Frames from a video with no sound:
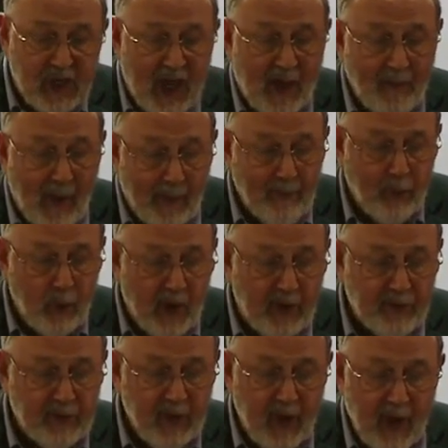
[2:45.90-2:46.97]
come up
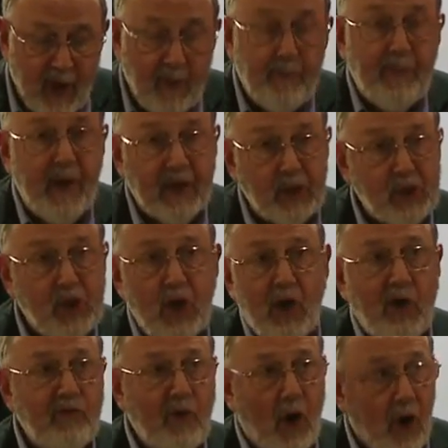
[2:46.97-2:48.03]
with a picture
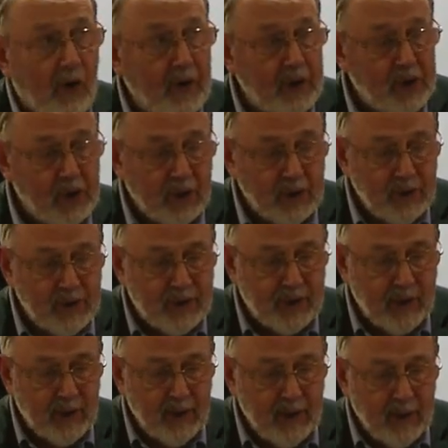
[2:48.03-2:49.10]
of origins
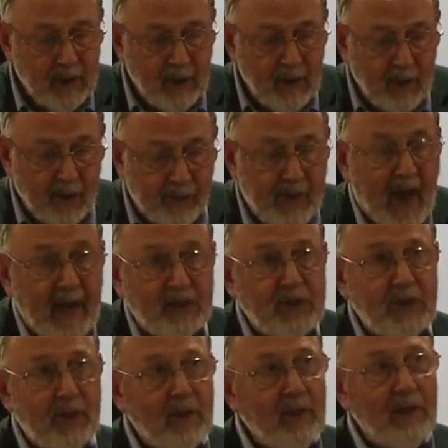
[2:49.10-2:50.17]

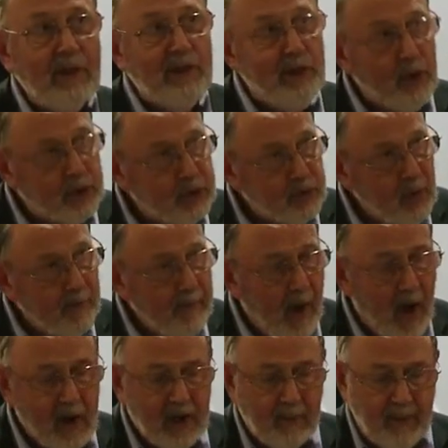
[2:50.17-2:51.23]
that looks
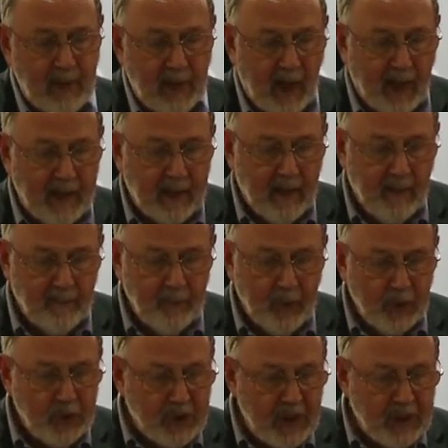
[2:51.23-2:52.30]
remarkably like
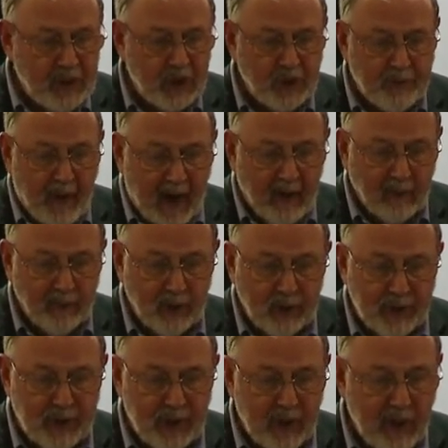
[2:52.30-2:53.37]
Jesus'
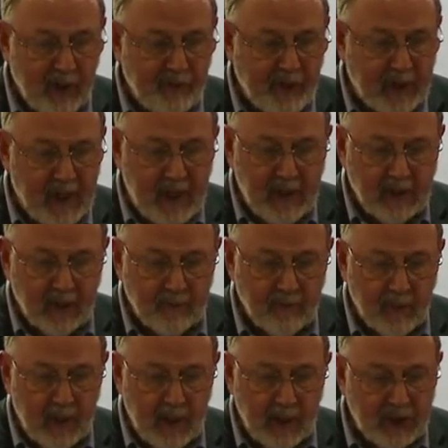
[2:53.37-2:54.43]
parables of the kingdom.
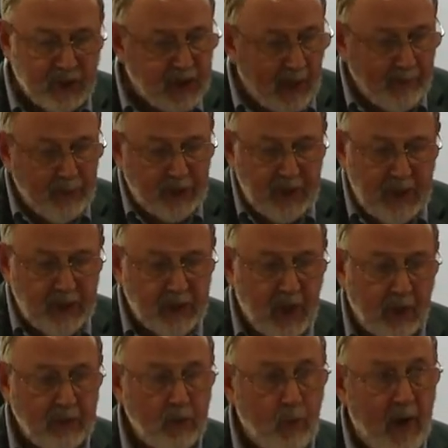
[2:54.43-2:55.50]
Some seeds
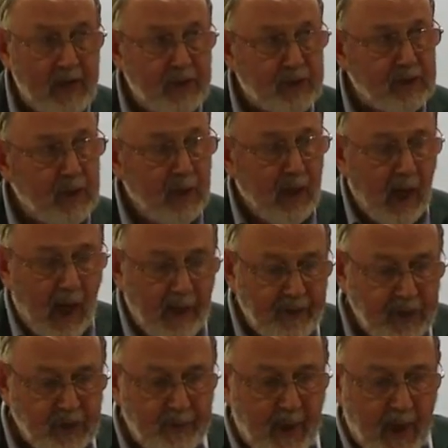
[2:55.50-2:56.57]
go to waste,
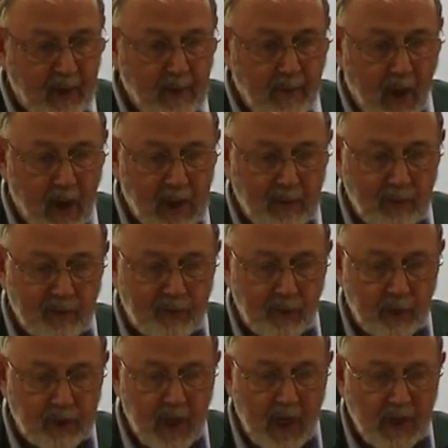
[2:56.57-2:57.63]
others bear remarkable
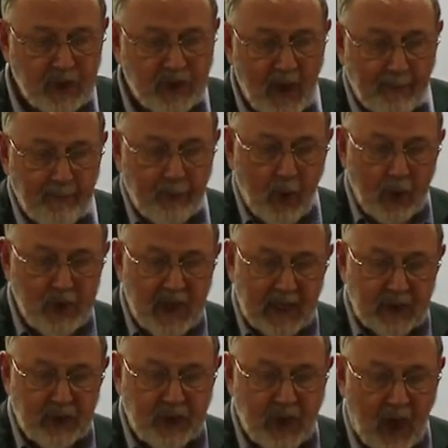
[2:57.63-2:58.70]
fruit. Some
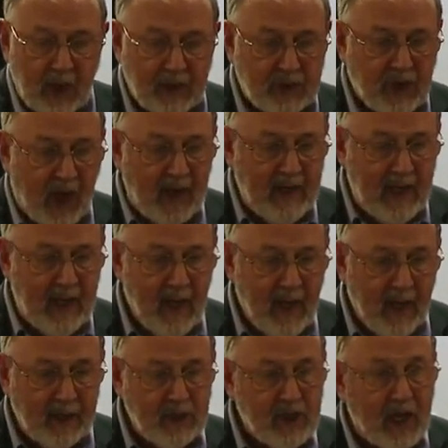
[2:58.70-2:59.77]
projects start tiny
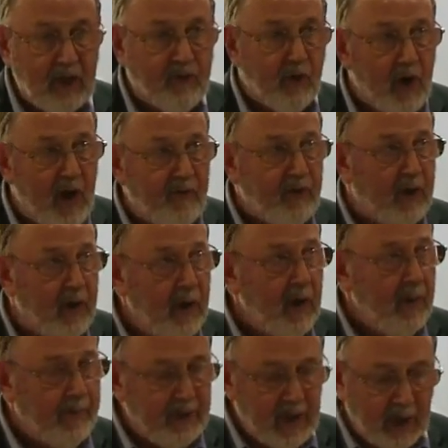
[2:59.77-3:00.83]
and take forever,
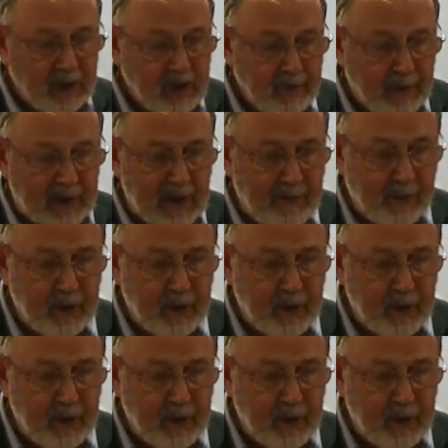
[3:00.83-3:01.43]
but ultimately